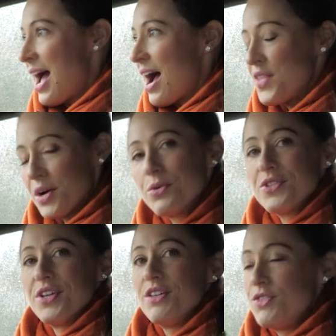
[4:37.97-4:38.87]
and that
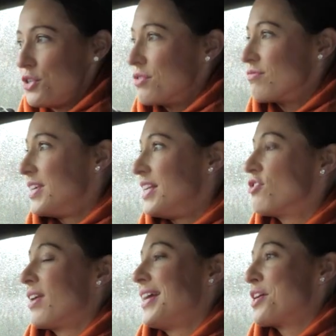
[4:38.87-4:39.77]
also gives you a really
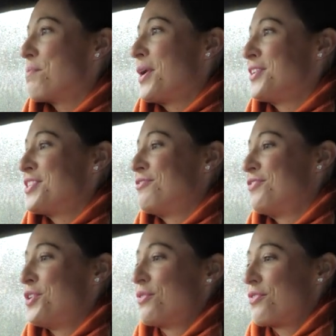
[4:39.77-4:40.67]
great commanding
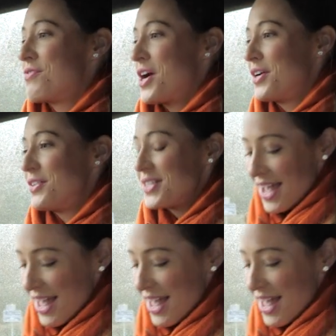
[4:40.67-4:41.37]
view of the road.